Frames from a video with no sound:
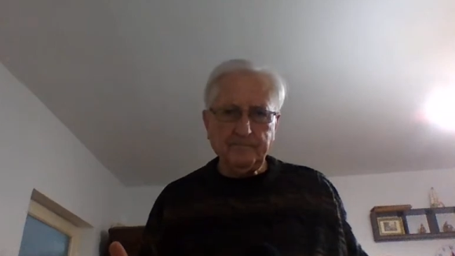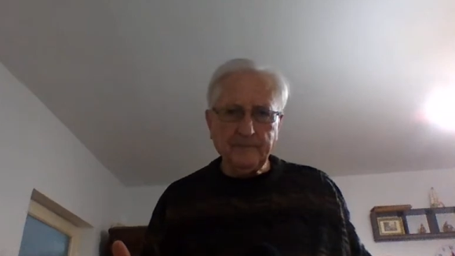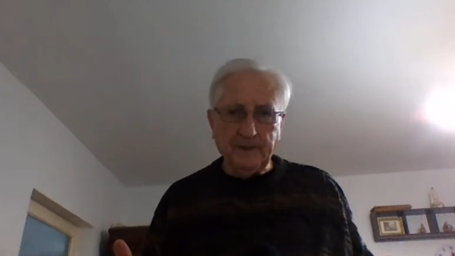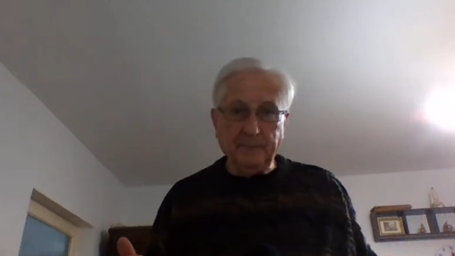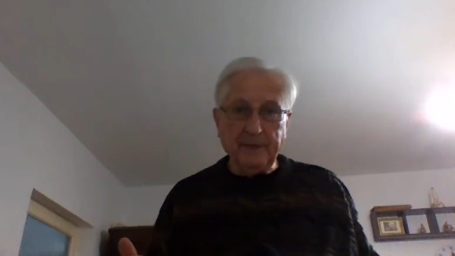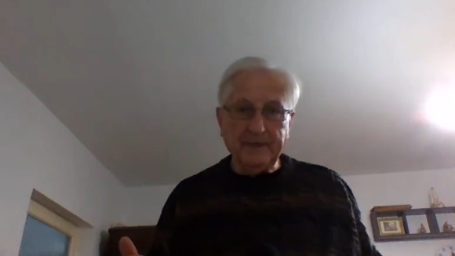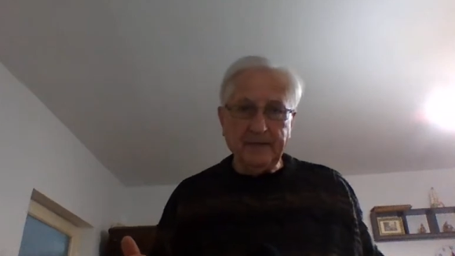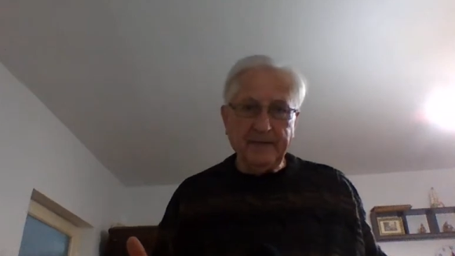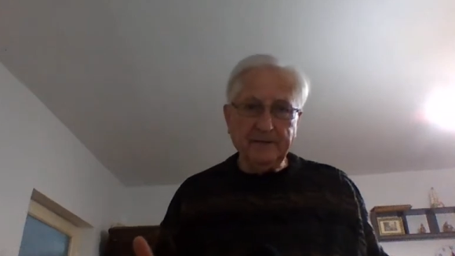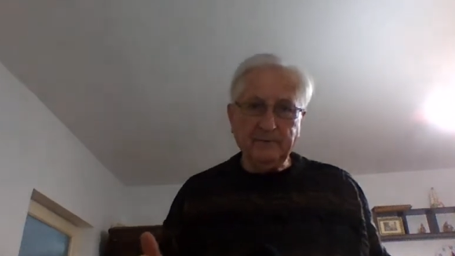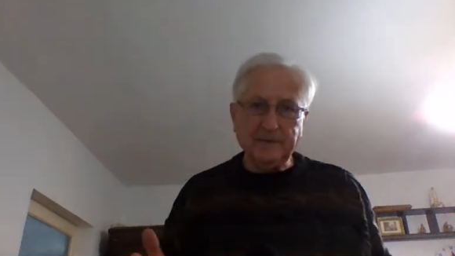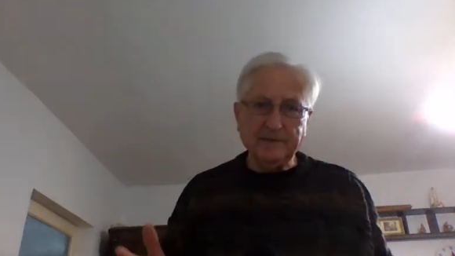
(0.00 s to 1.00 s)
There'll be a
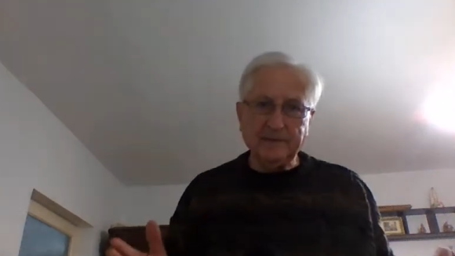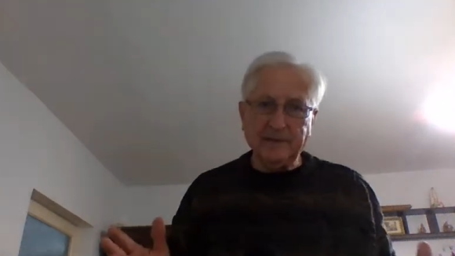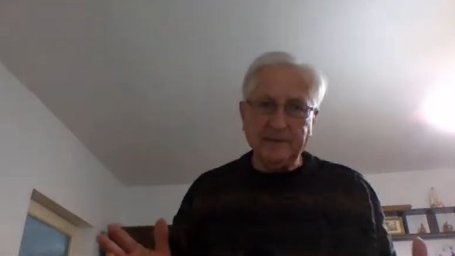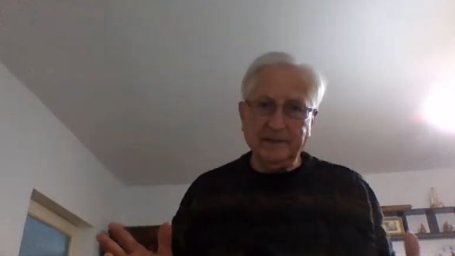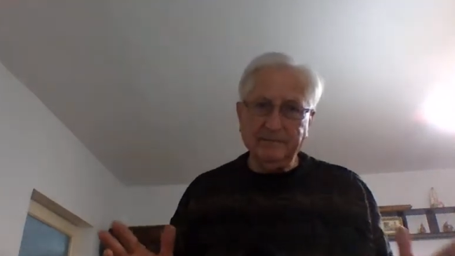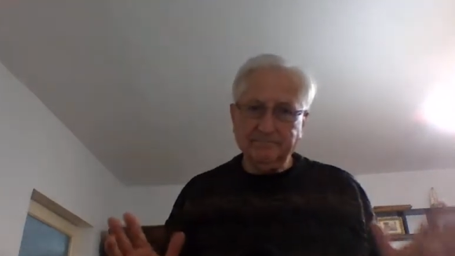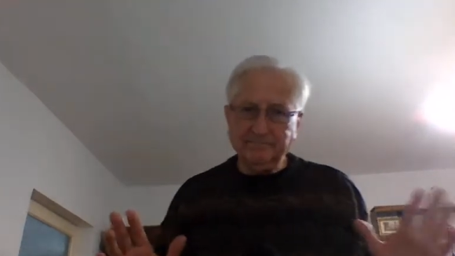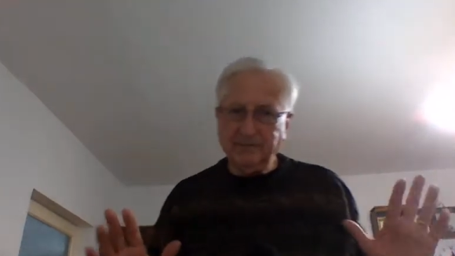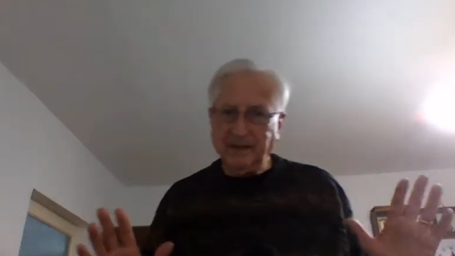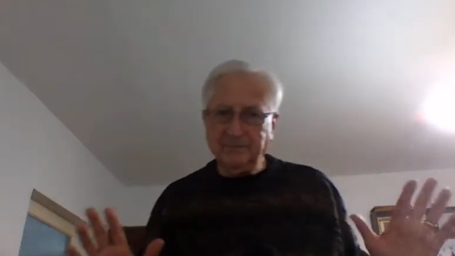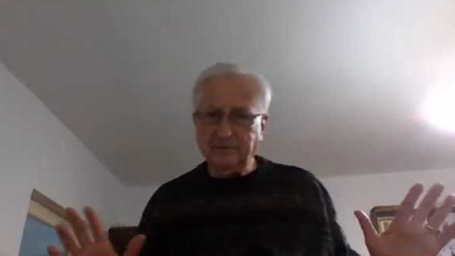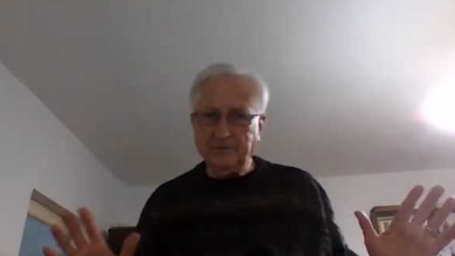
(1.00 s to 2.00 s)
day when He'll say,
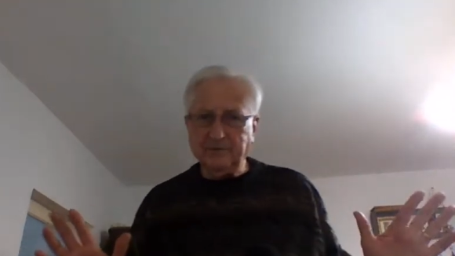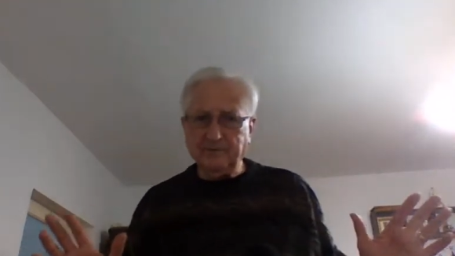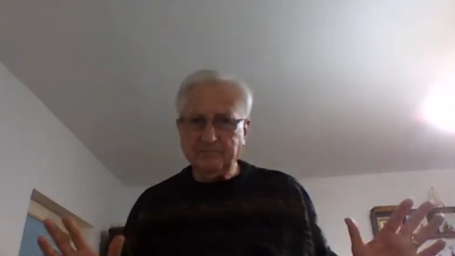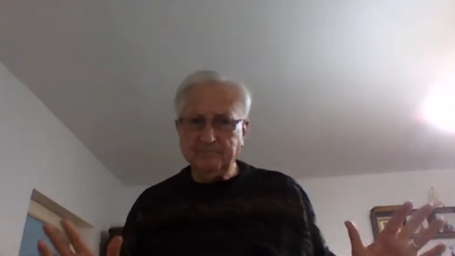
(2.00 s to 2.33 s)
I'm through.